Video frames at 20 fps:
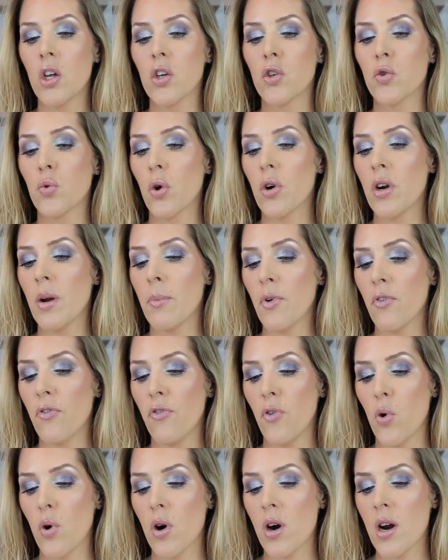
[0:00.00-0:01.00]
Drawer number
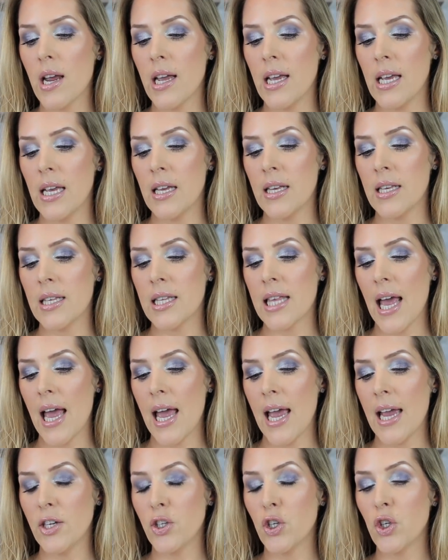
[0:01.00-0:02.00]
four is
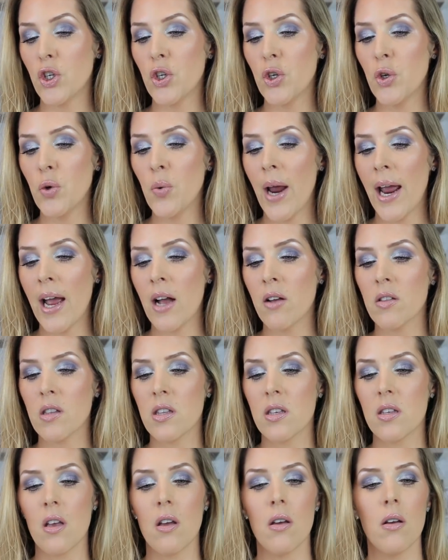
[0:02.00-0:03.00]
a two
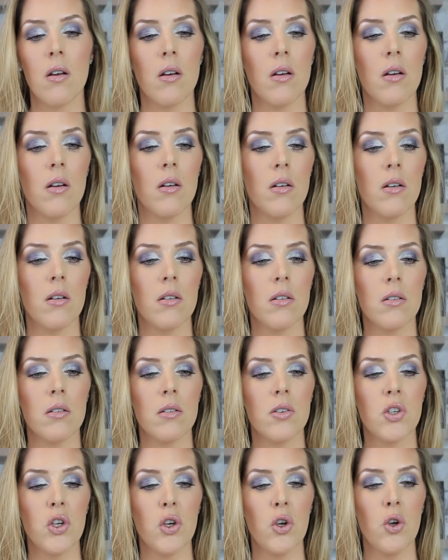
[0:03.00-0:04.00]
ounce
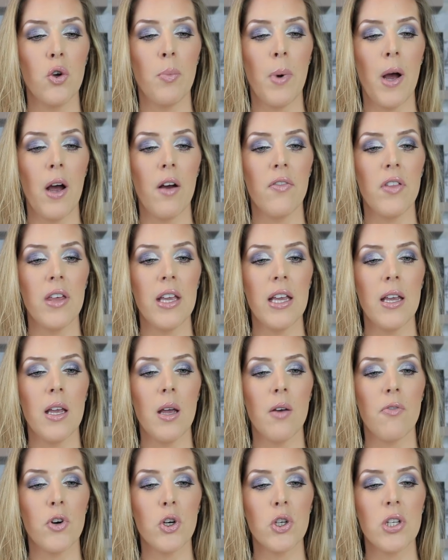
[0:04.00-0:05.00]
tube of
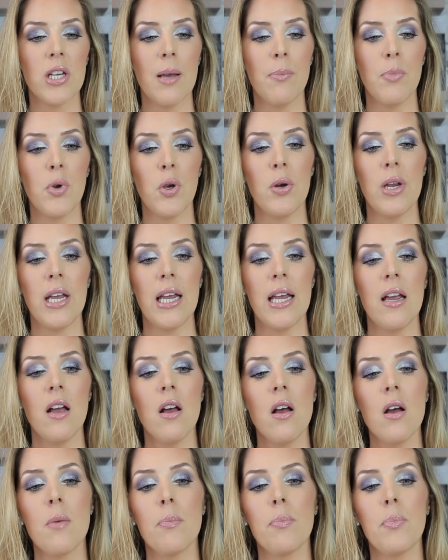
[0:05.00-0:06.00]
the First Aid Beauty
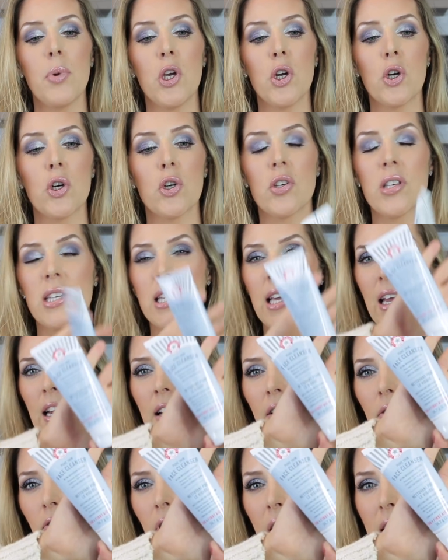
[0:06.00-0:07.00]
Pure
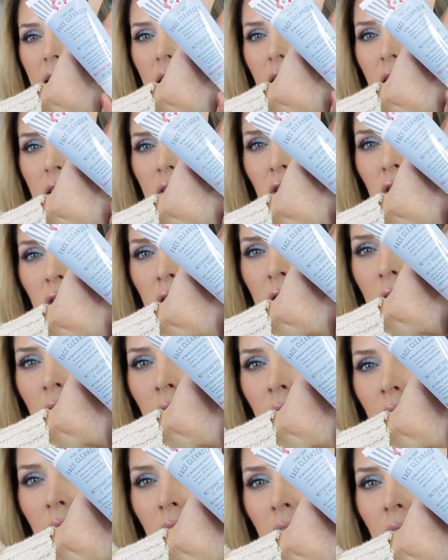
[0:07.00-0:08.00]
Skin Face Cleanser.
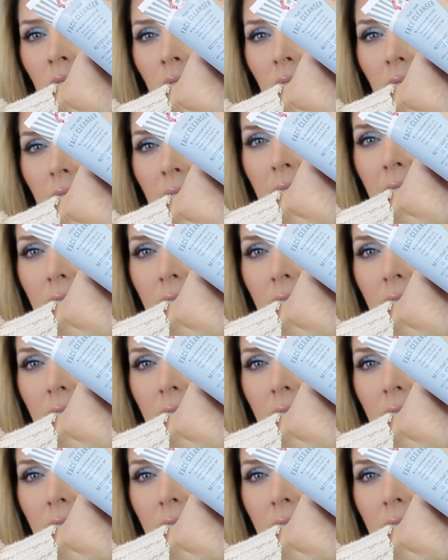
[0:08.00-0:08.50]
I